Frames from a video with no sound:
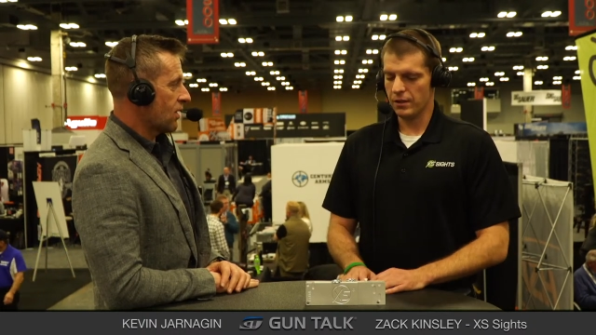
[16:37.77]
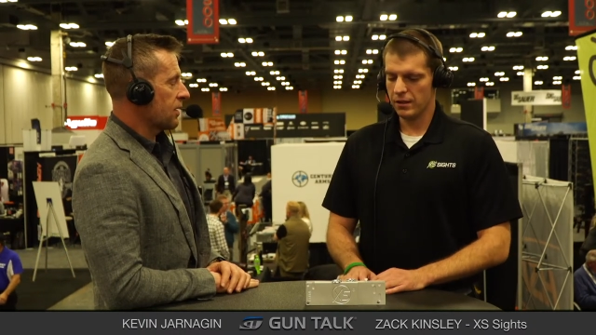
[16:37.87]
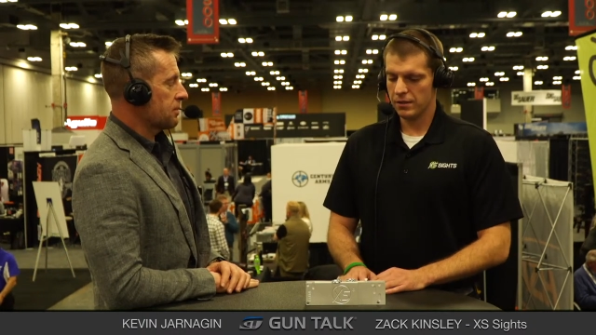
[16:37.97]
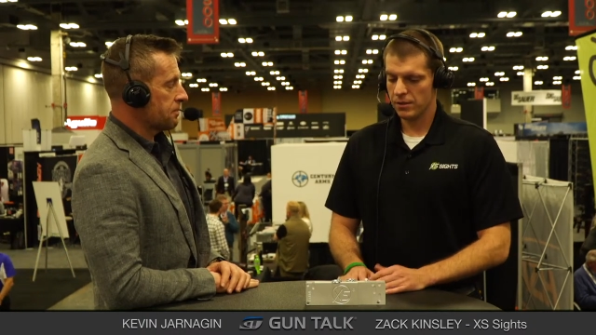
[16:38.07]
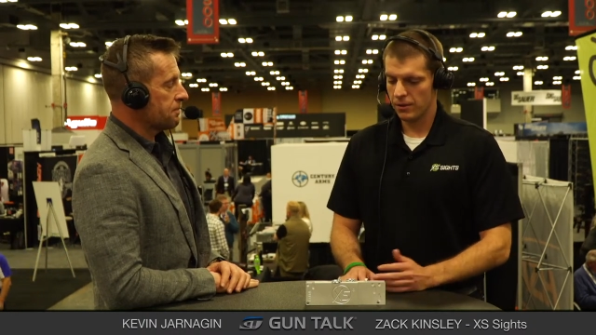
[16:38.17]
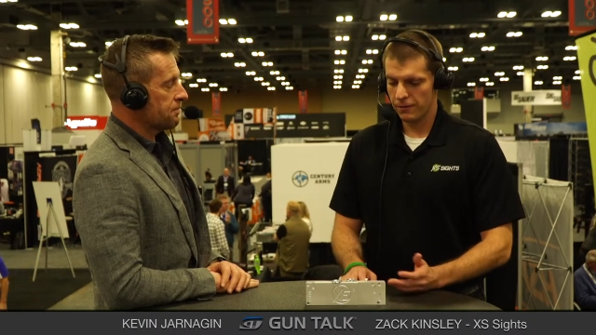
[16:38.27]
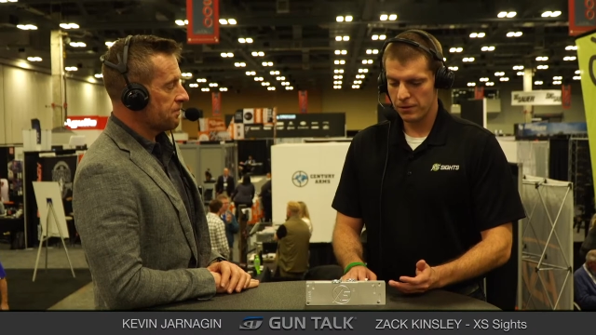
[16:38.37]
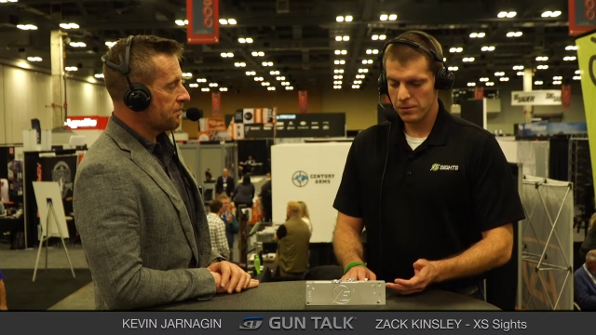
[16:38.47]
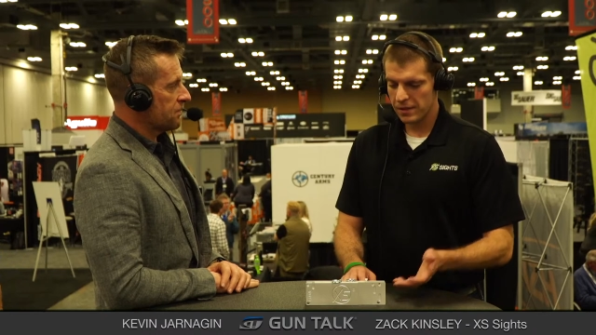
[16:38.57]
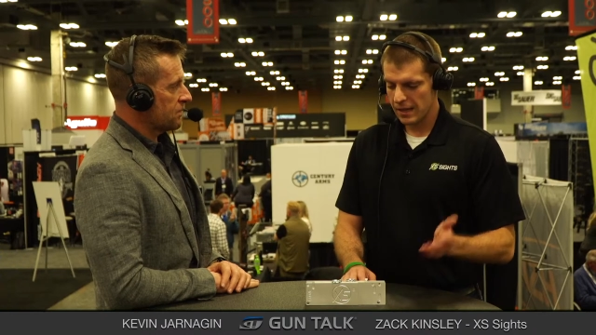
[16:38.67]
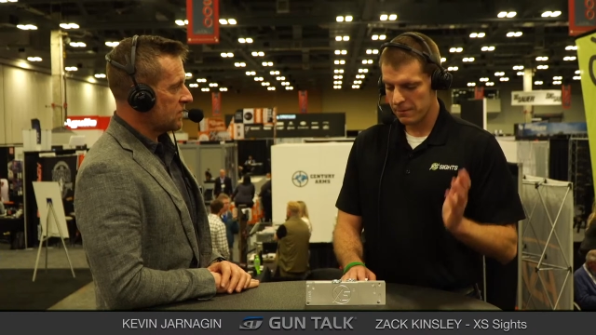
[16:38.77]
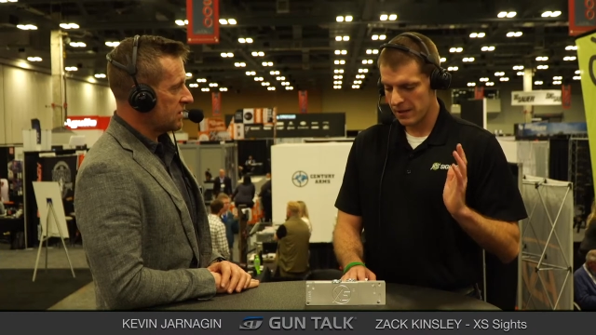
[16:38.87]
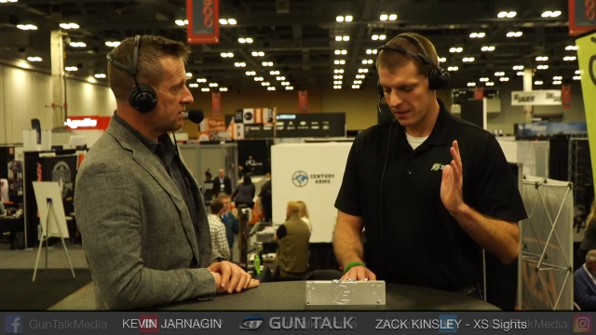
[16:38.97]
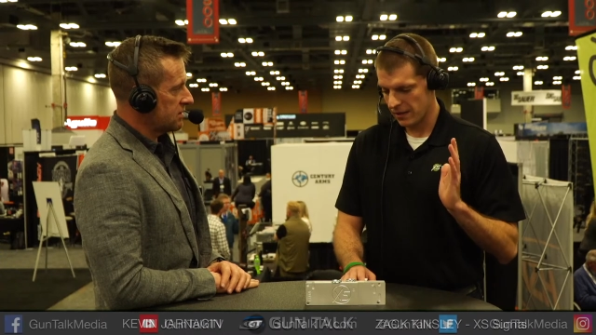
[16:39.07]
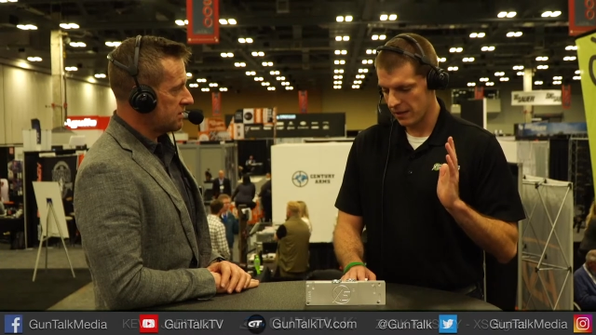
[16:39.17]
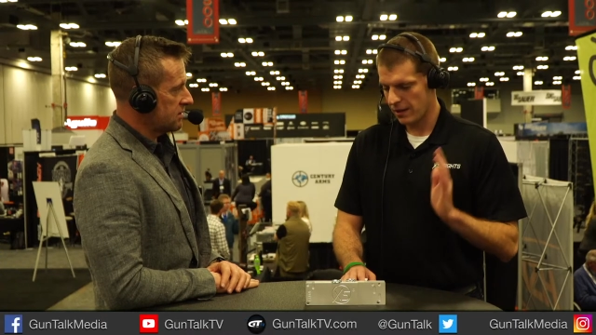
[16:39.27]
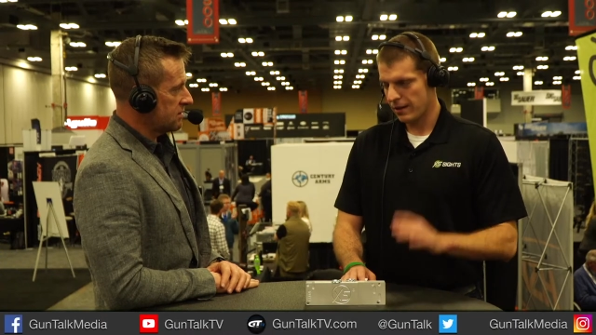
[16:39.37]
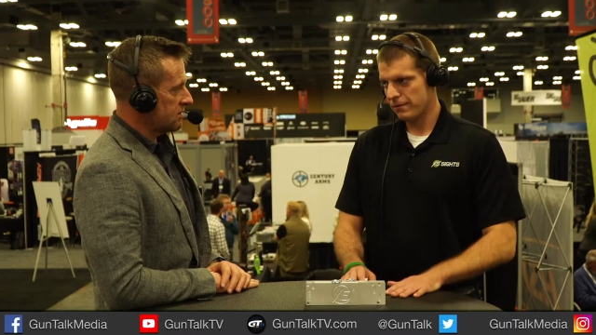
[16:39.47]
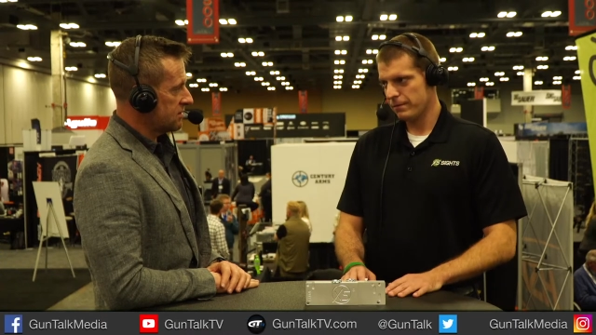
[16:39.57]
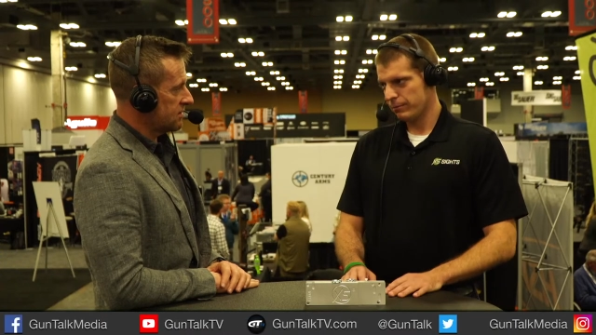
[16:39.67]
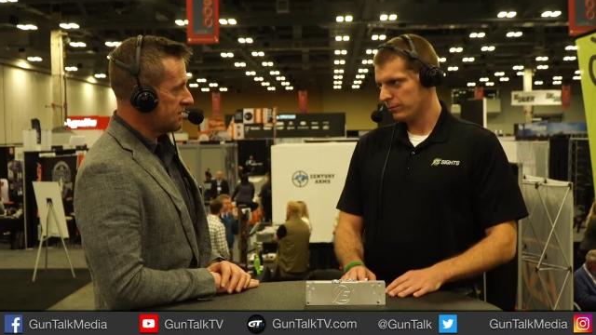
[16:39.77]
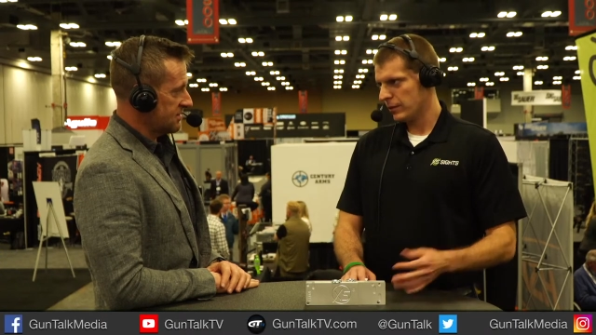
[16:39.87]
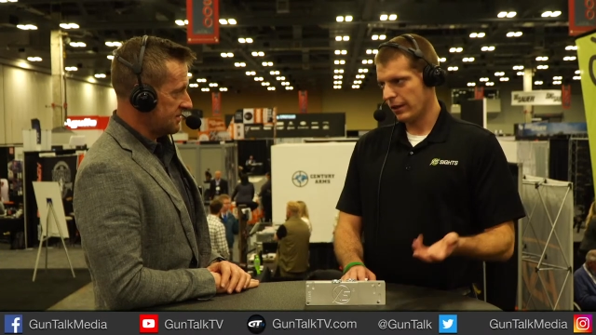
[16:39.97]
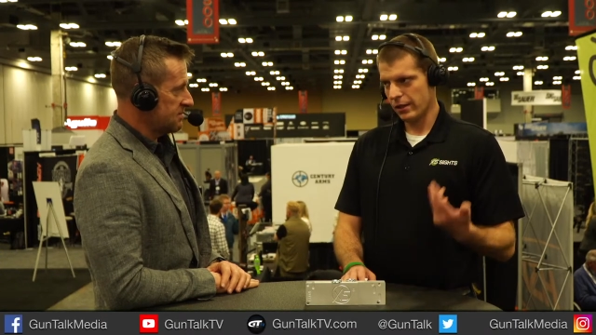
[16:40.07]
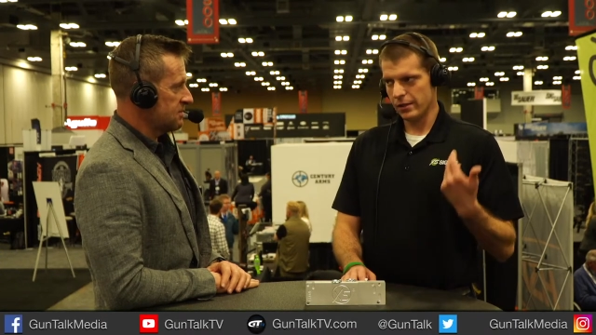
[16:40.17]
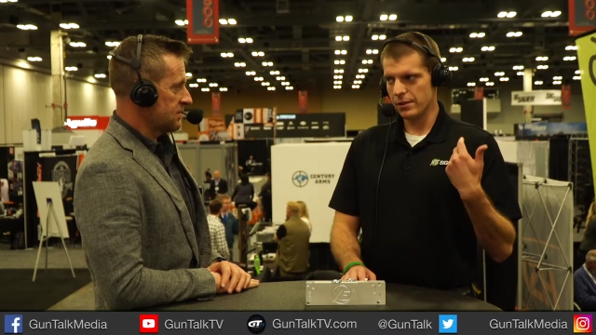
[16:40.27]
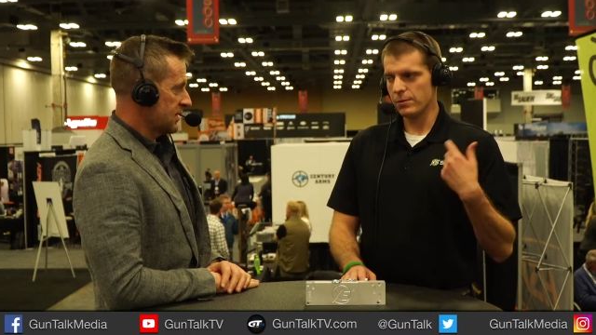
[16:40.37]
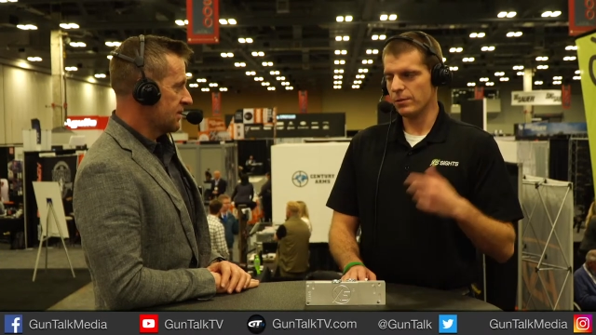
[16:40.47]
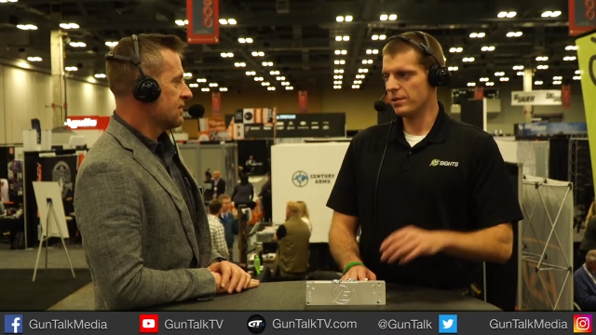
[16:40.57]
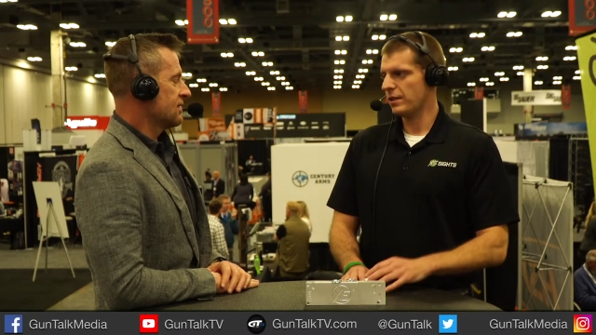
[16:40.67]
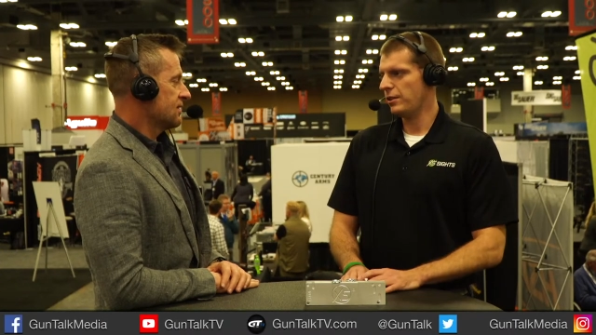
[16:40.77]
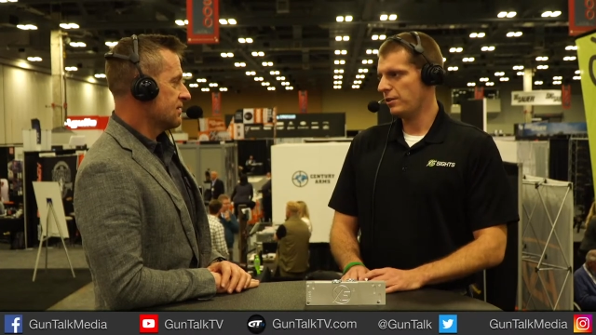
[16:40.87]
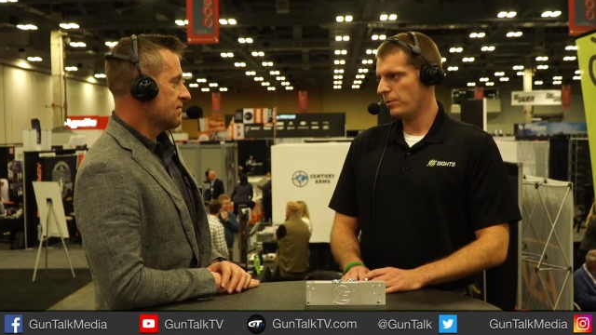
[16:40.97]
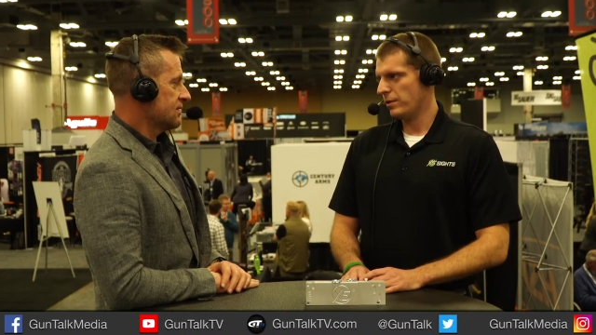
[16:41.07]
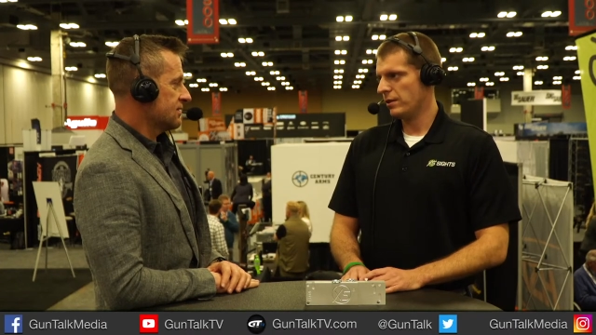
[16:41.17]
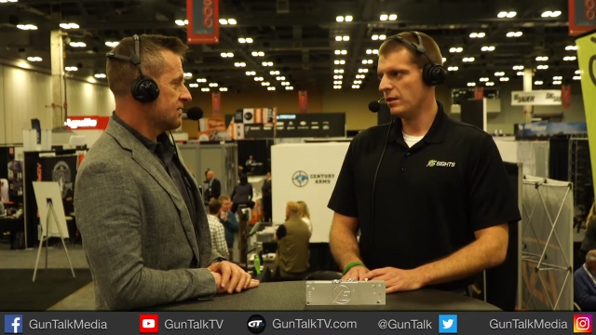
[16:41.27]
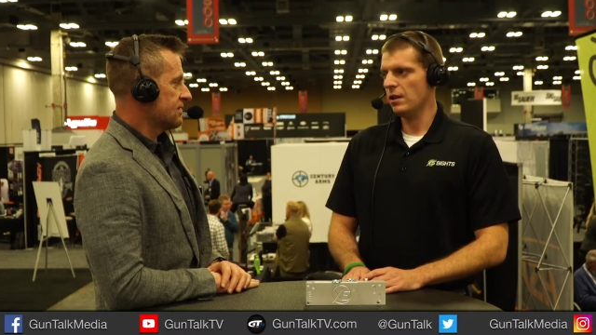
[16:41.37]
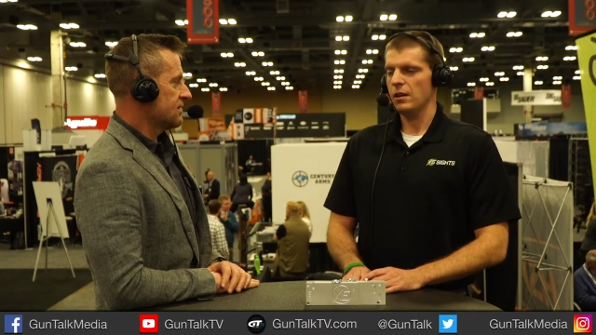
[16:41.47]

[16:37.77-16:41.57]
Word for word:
Speaker 1: Right. And so if you snap that thing off, call us, we'll send you a new one.